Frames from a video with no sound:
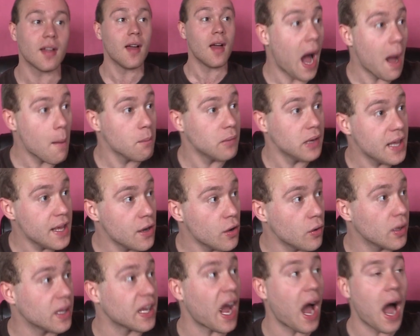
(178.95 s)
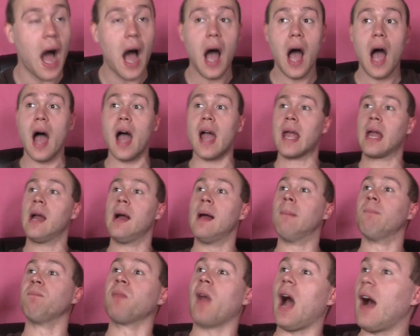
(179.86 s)
I'm literally high
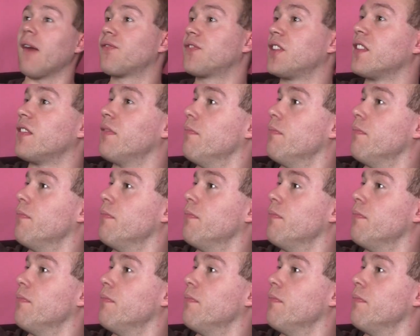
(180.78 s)
off this